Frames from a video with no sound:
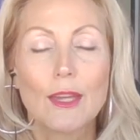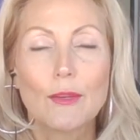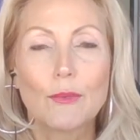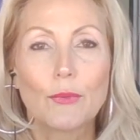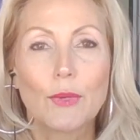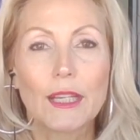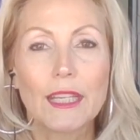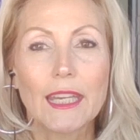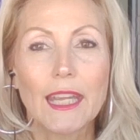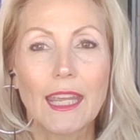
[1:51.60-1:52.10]

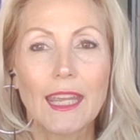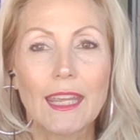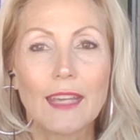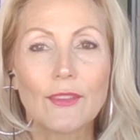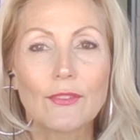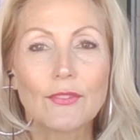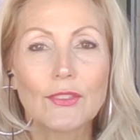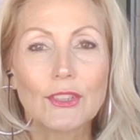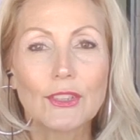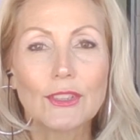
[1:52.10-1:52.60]

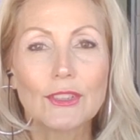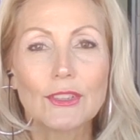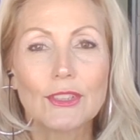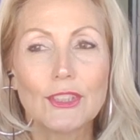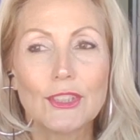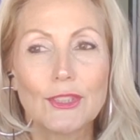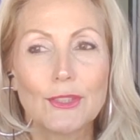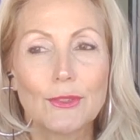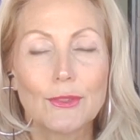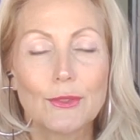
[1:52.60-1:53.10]
Whenever
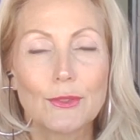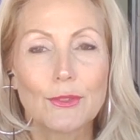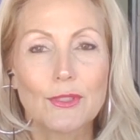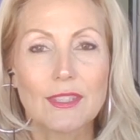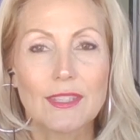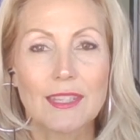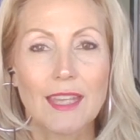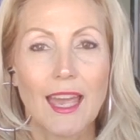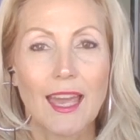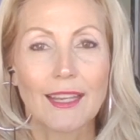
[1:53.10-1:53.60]
you
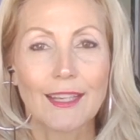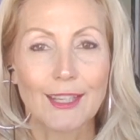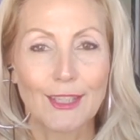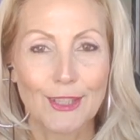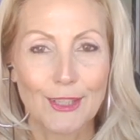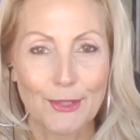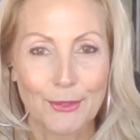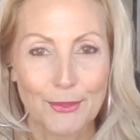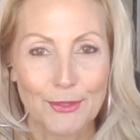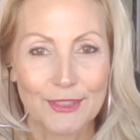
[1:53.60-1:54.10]
set a
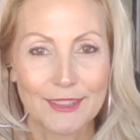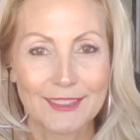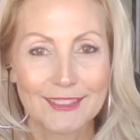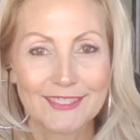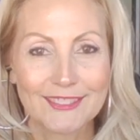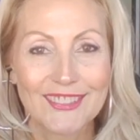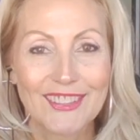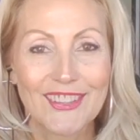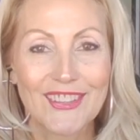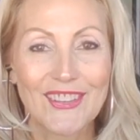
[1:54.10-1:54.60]

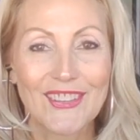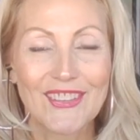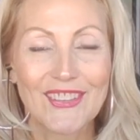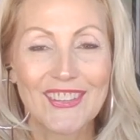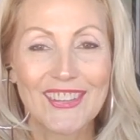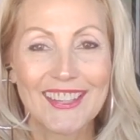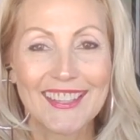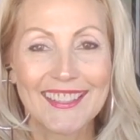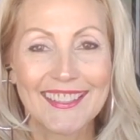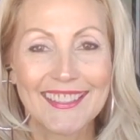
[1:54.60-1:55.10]
goal
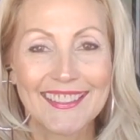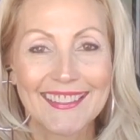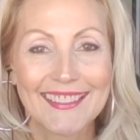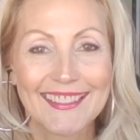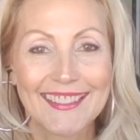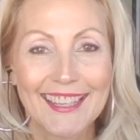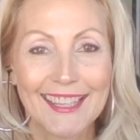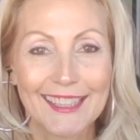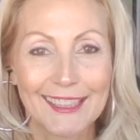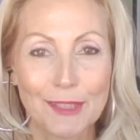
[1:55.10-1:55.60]
or
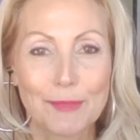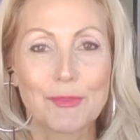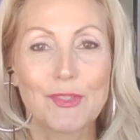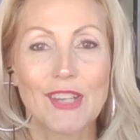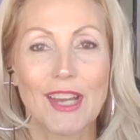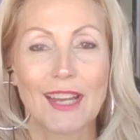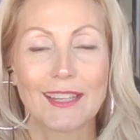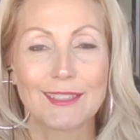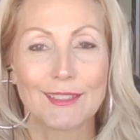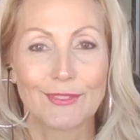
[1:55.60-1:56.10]
an
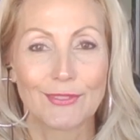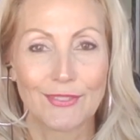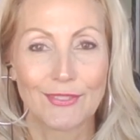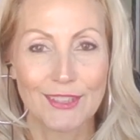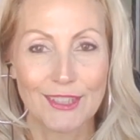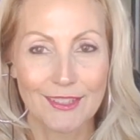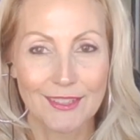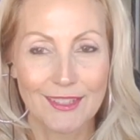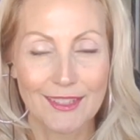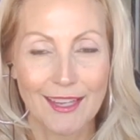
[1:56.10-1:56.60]
objective for
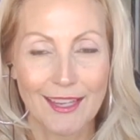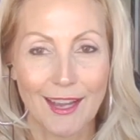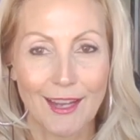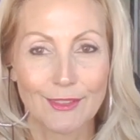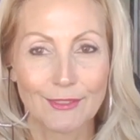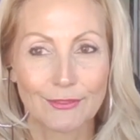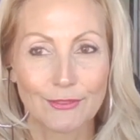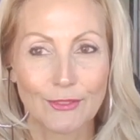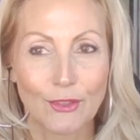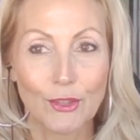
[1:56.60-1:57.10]

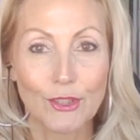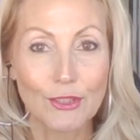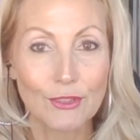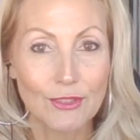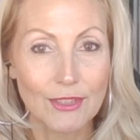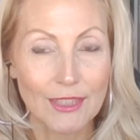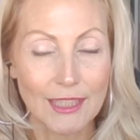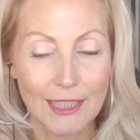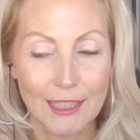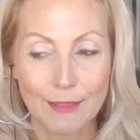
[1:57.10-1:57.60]
yourself or your
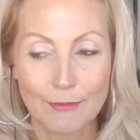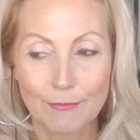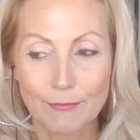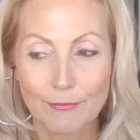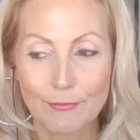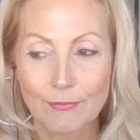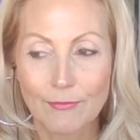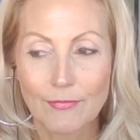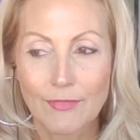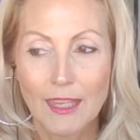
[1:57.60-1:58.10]
team,